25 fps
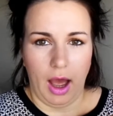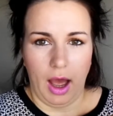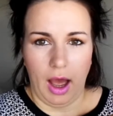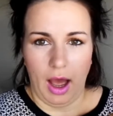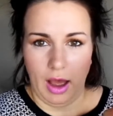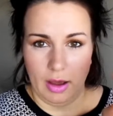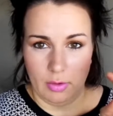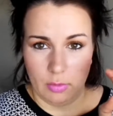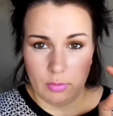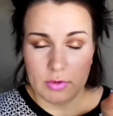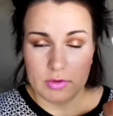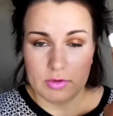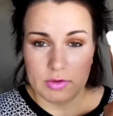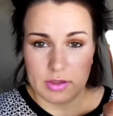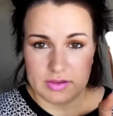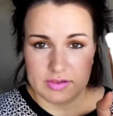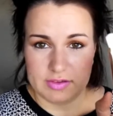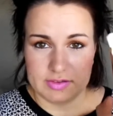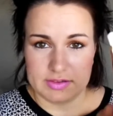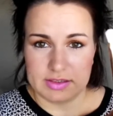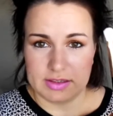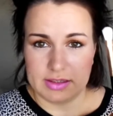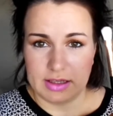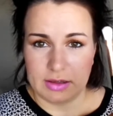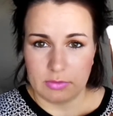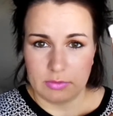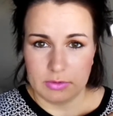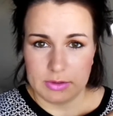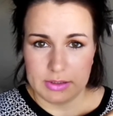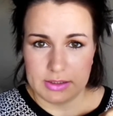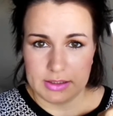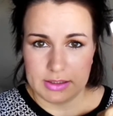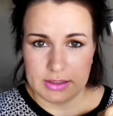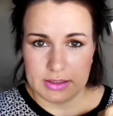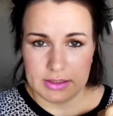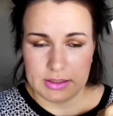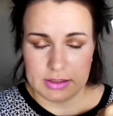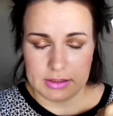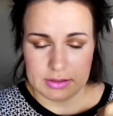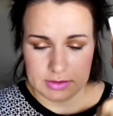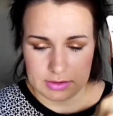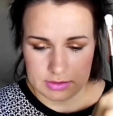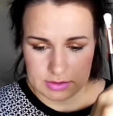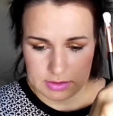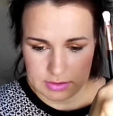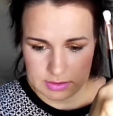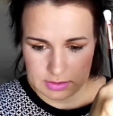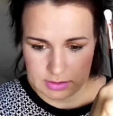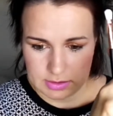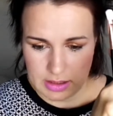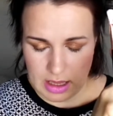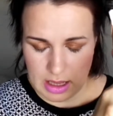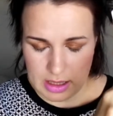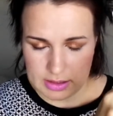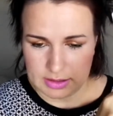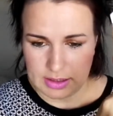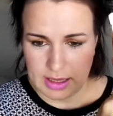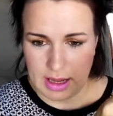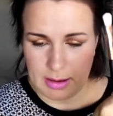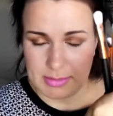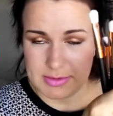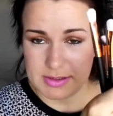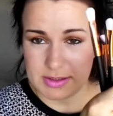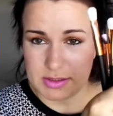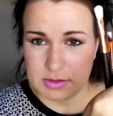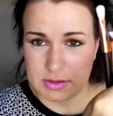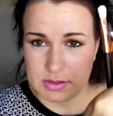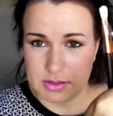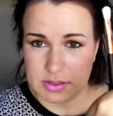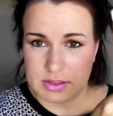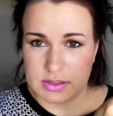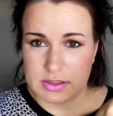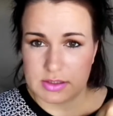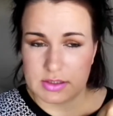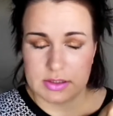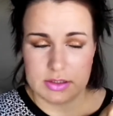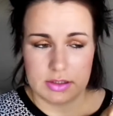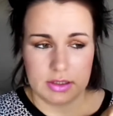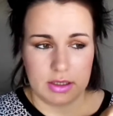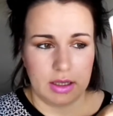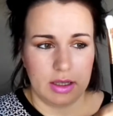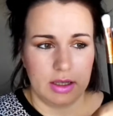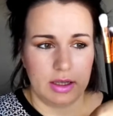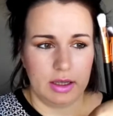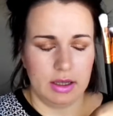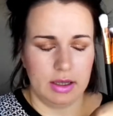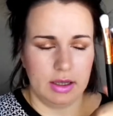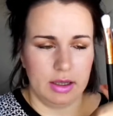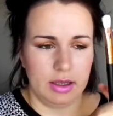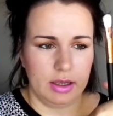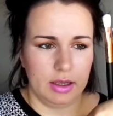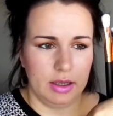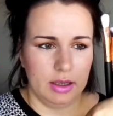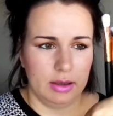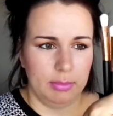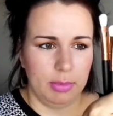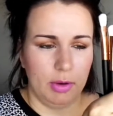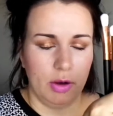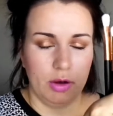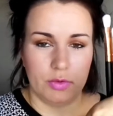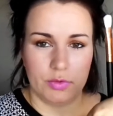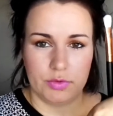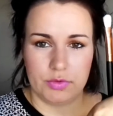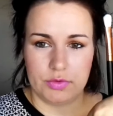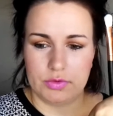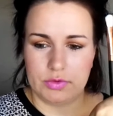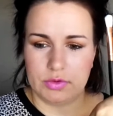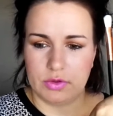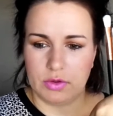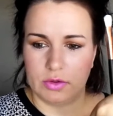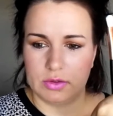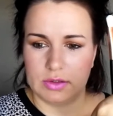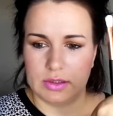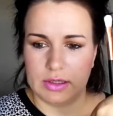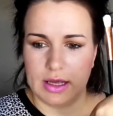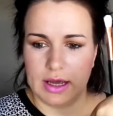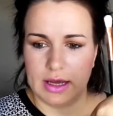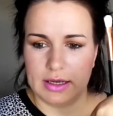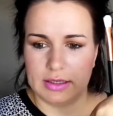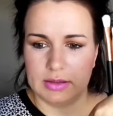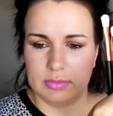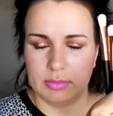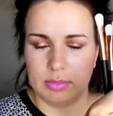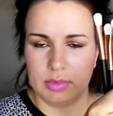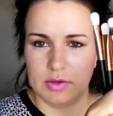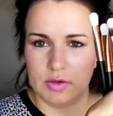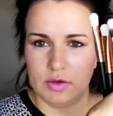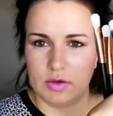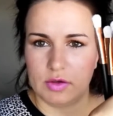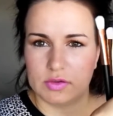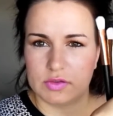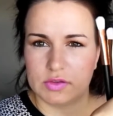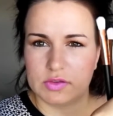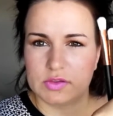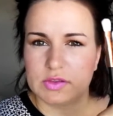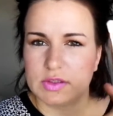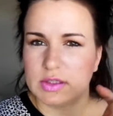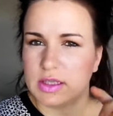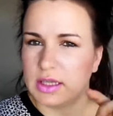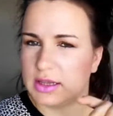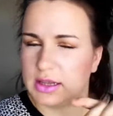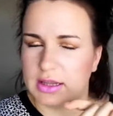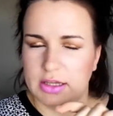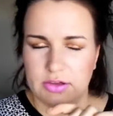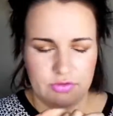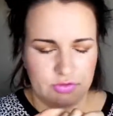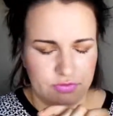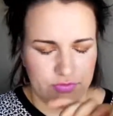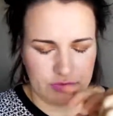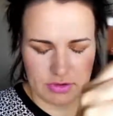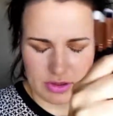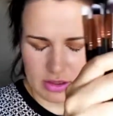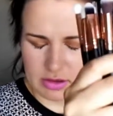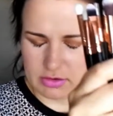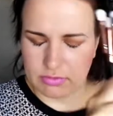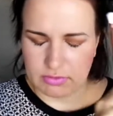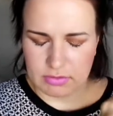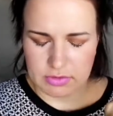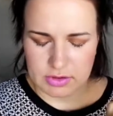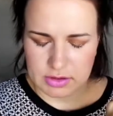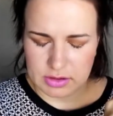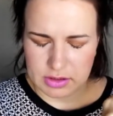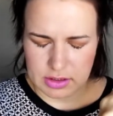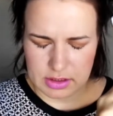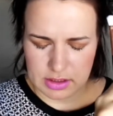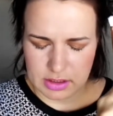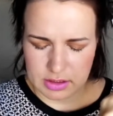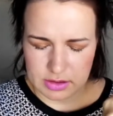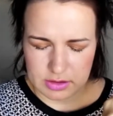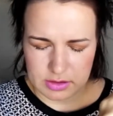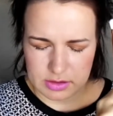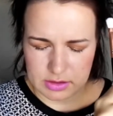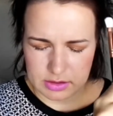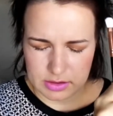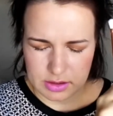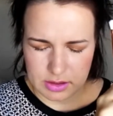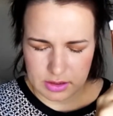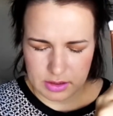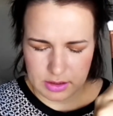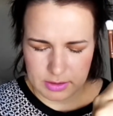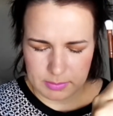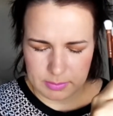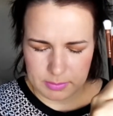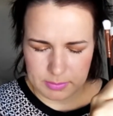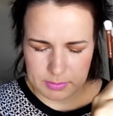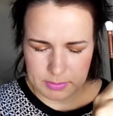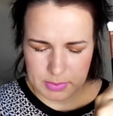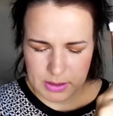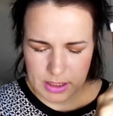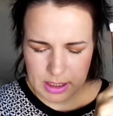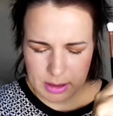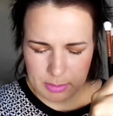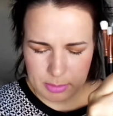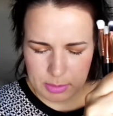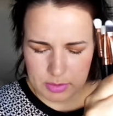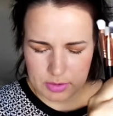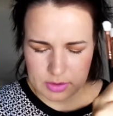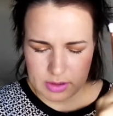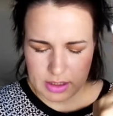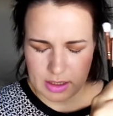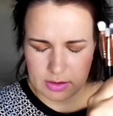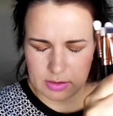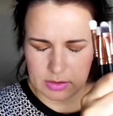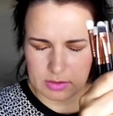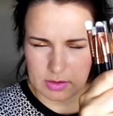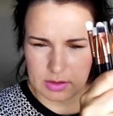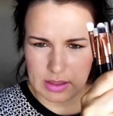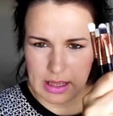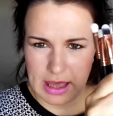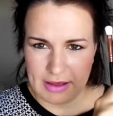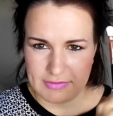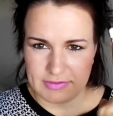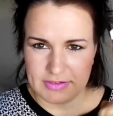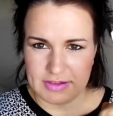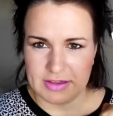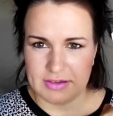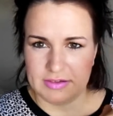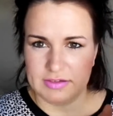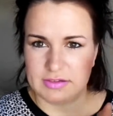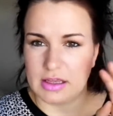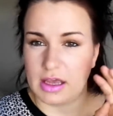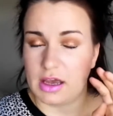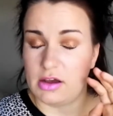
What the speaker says: I will, as I said, I will link the Amazon's post online because the people that have these